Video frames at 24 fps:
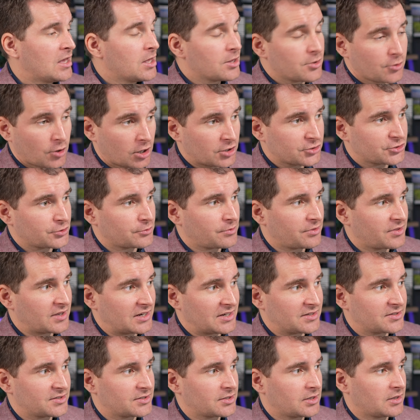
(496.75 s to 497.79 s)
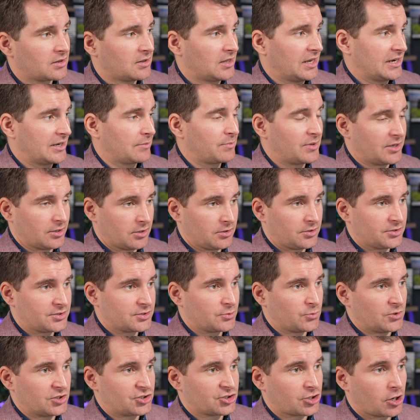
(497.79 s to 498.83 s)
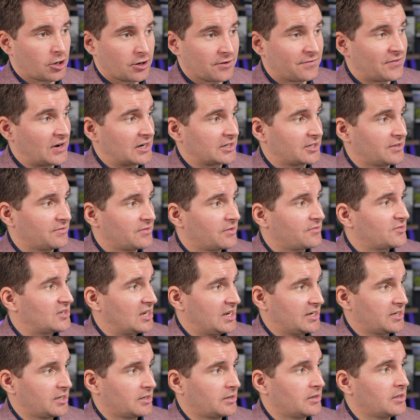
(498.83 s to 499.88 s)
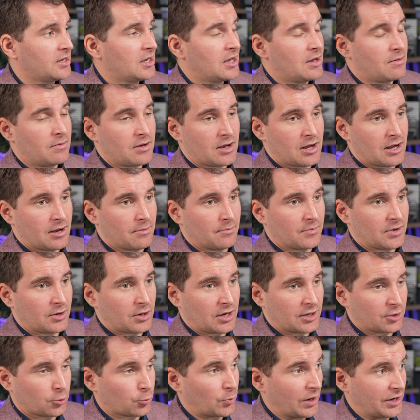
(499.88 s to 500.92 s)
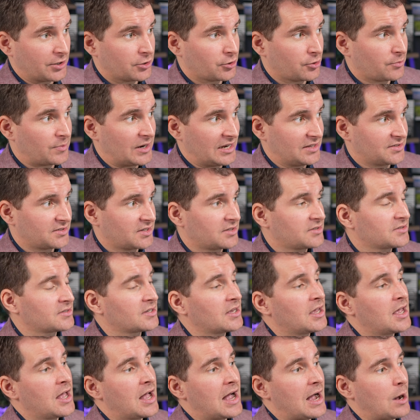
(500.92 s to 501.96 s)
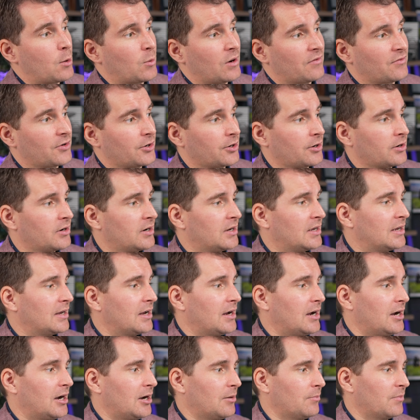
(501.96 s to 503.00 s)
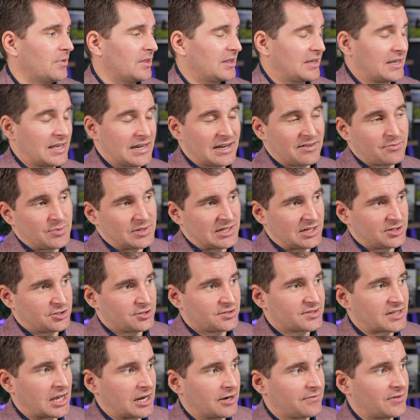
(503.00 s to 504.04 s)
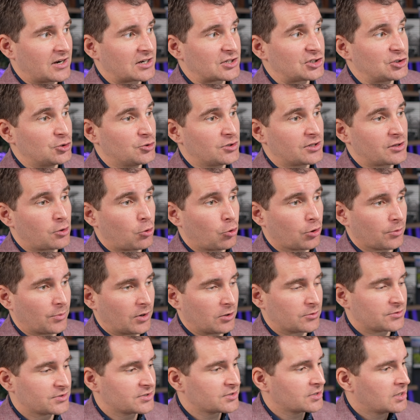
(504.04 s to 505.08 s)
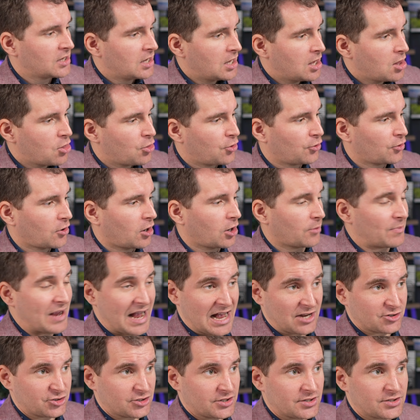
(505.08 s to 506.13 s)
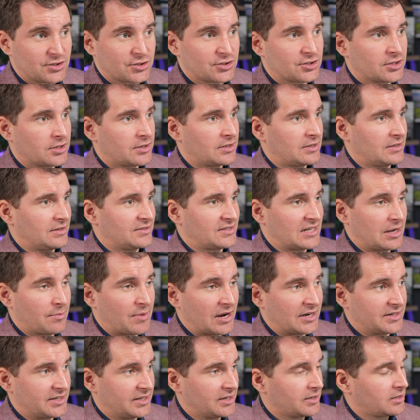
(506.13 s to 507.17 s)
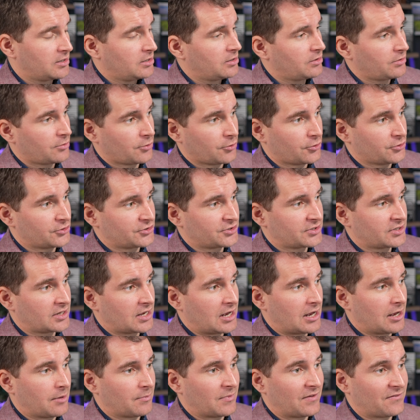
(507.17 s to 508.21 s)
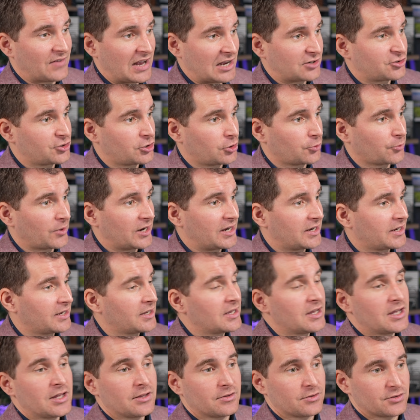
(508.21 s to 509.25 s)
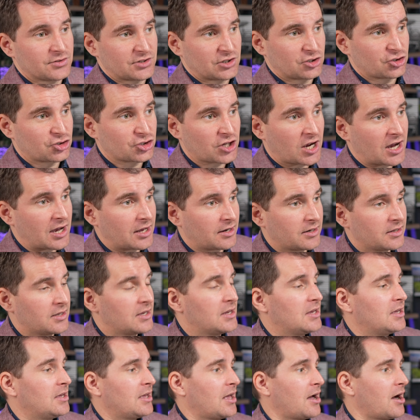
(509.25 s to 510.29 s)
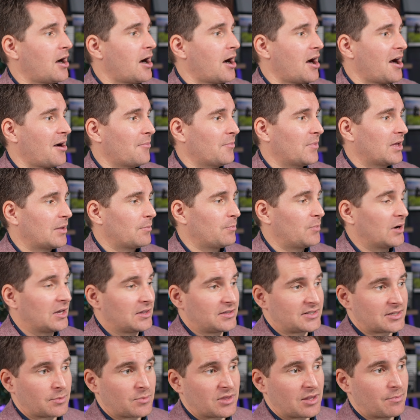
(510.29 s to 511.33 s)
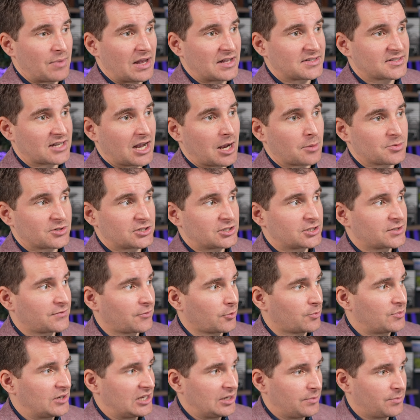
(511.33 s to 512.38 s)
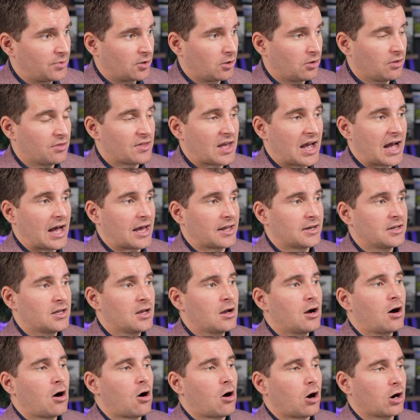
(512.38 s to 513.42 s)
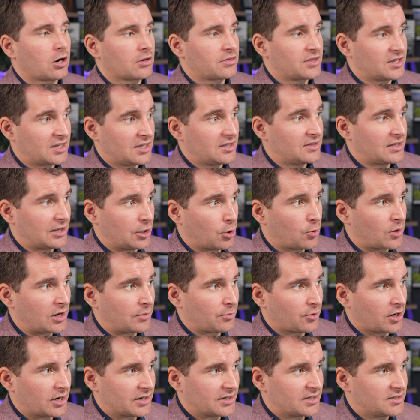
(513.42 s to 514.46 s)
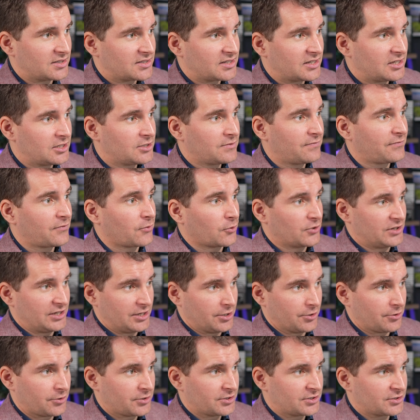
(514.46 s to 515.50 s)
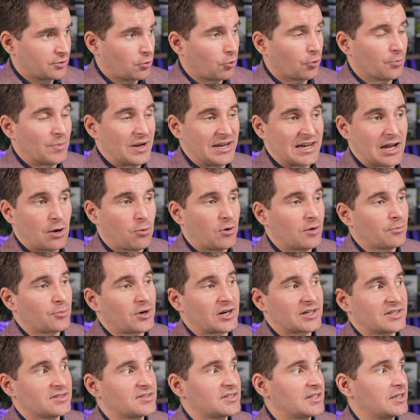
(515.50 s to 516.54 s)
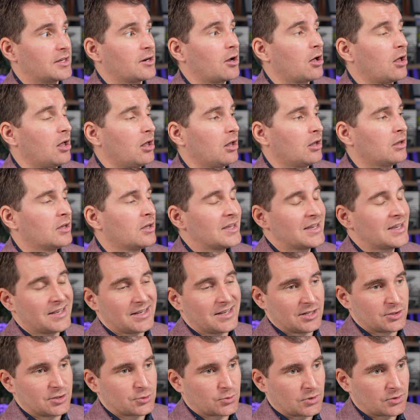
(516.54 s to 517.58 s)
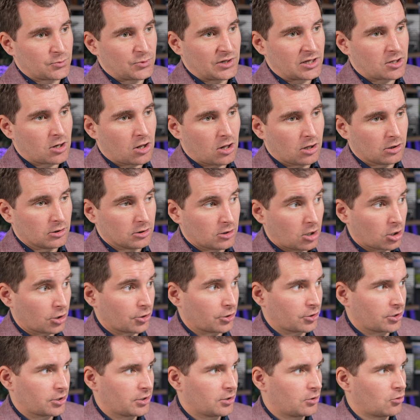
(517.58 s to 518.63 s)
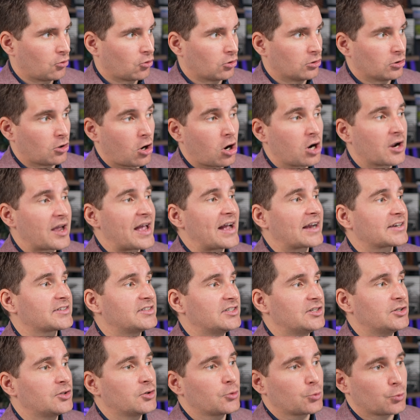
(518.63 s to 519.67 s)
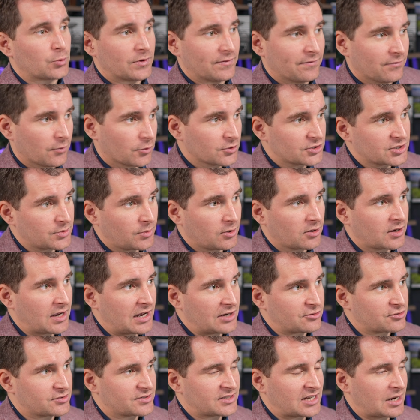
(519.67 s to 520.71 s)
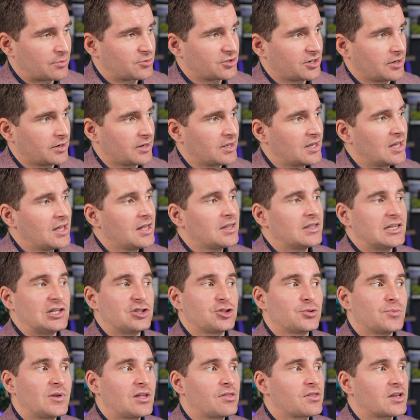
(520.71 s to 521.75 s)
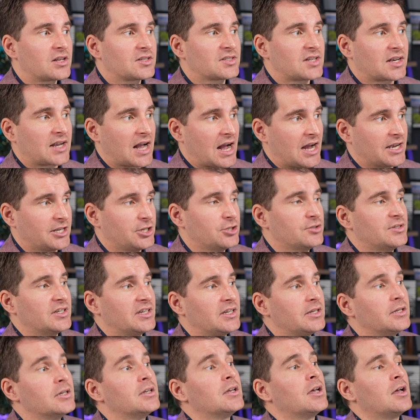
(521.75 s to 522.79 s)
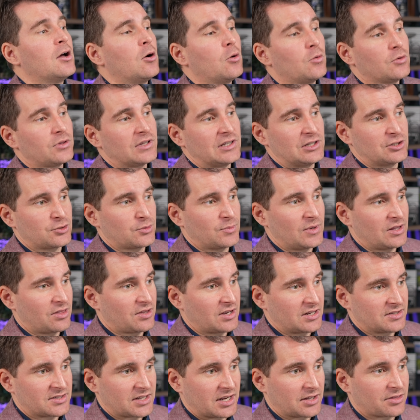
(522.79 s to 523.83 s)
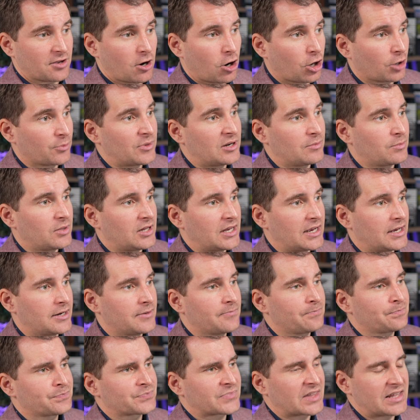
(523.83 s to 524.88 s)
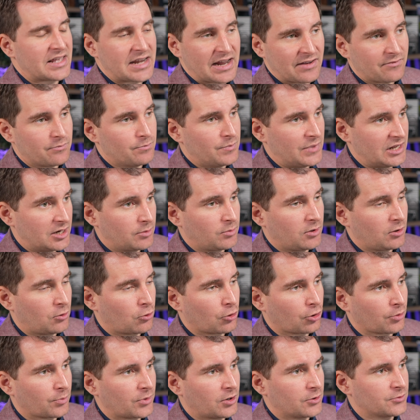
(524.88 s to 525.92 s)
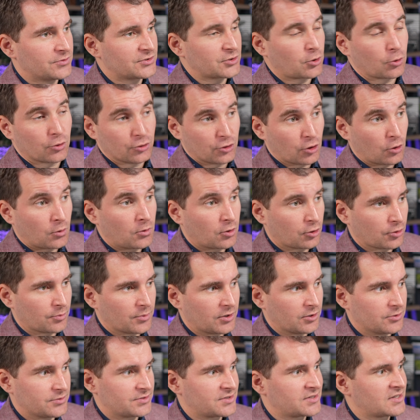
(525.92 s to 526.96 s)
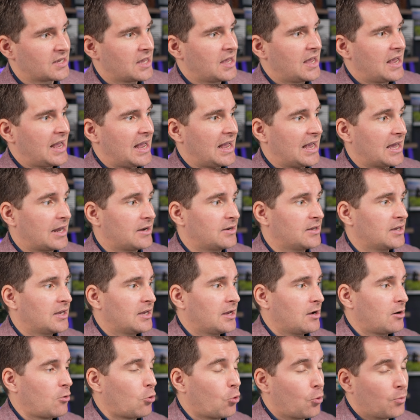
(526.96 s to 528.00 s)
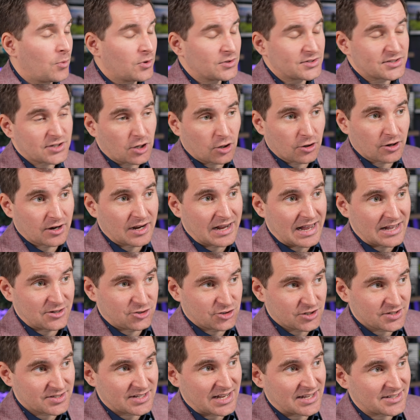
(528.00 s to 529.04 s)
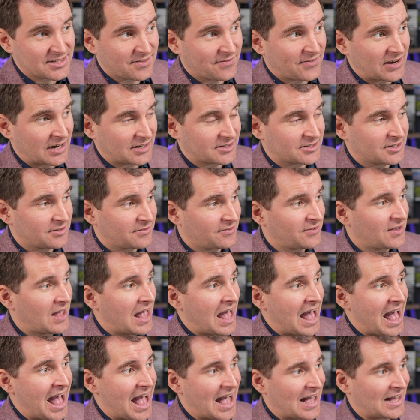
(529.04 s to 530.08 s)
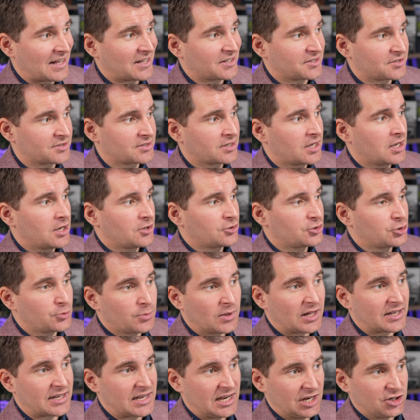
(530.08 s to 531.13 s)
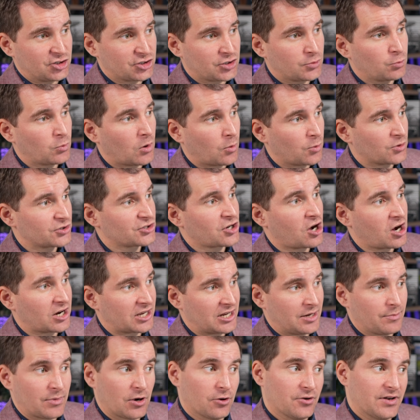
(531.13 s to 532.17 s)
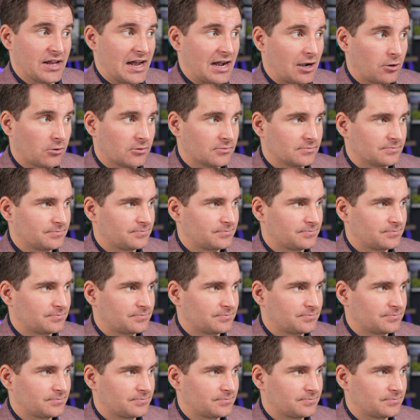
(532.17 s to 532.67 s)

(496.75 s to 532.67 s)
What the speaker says: There are certain things like pills, which are effective if taken on a regular basis. However, can have potential side effects due to the hormones. There are patches, same idea. There's a vaginal ring, there's a shot. But some of the best options for people that are thinking they don't want pregnancy for years or may not want pregnancy at all is what we call LARC, or long-acting reversible contraception. These would be things like IUD. These would be things like the arm implant that have minimal hormones or no hormones and almost are just as effective as tubal ligation, what we're talking about now.